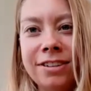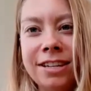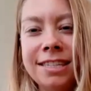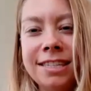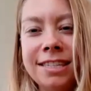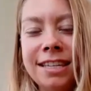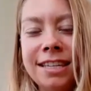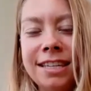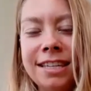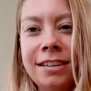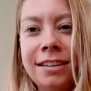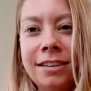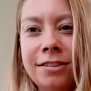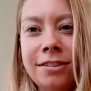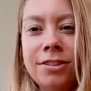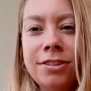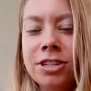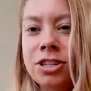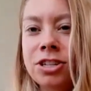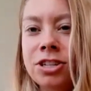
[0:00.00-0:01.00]
to see
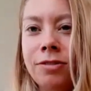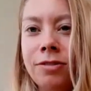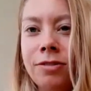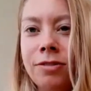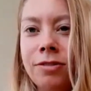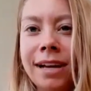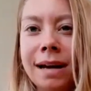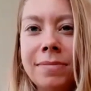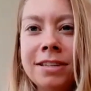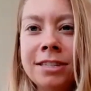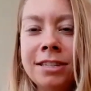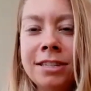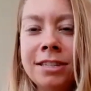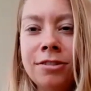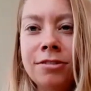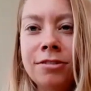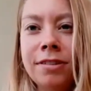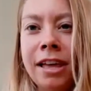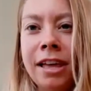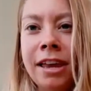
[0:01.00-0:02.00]
you just showing up as
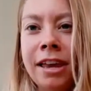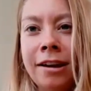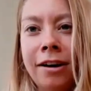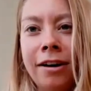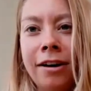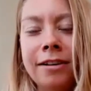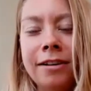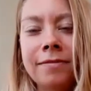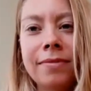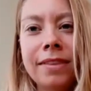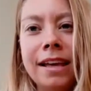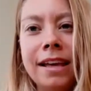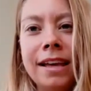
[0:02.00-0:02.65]
you and not